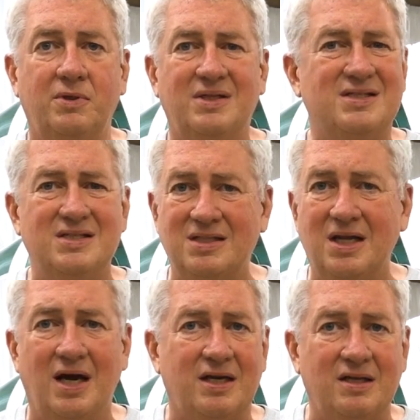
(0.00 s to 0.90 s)
This is
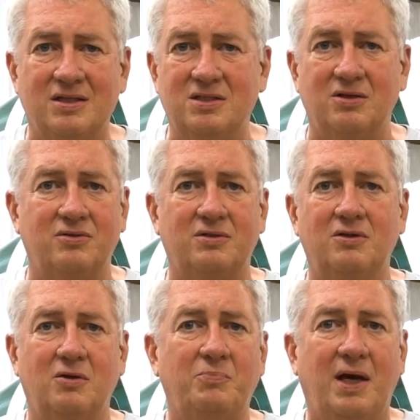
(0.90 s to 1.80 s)
not an insult to
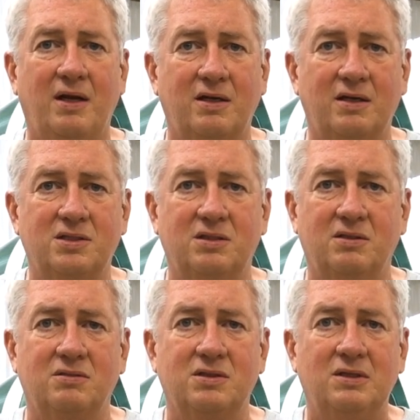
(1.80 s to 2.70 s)
your piloting
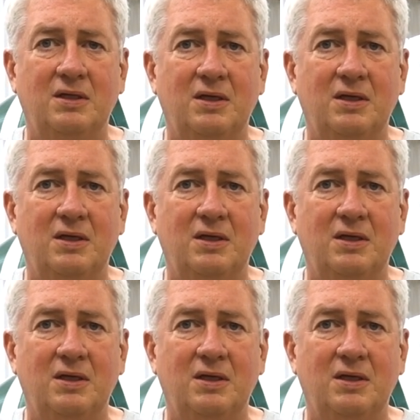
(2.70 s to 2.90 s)
skills.